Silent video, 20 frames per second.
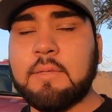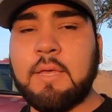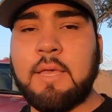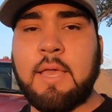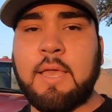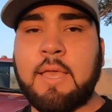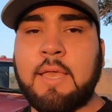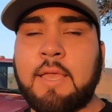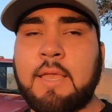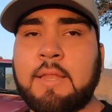
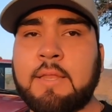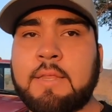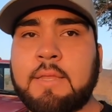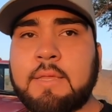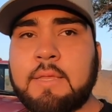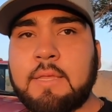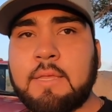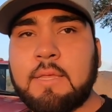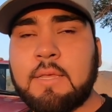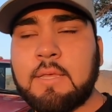and
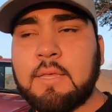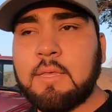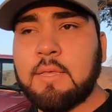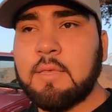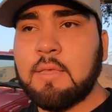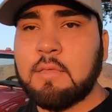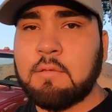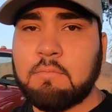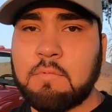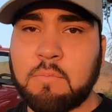
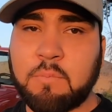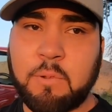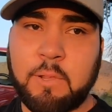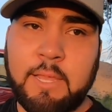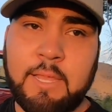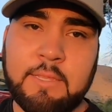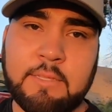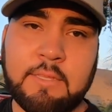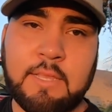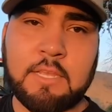
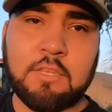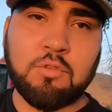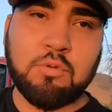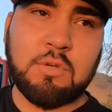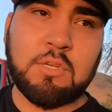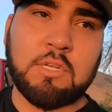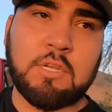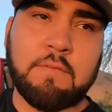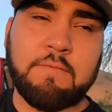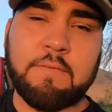replace that
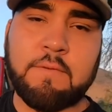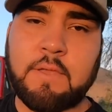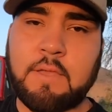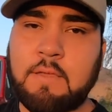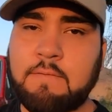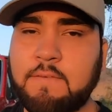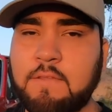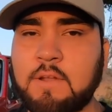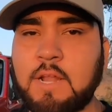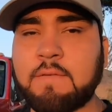switch
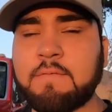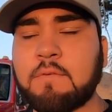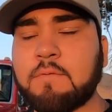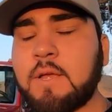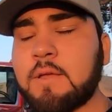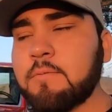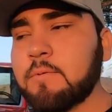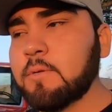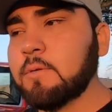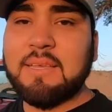if you don't have the
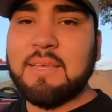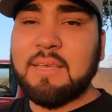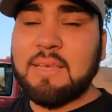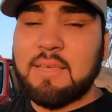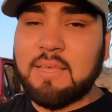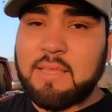right one.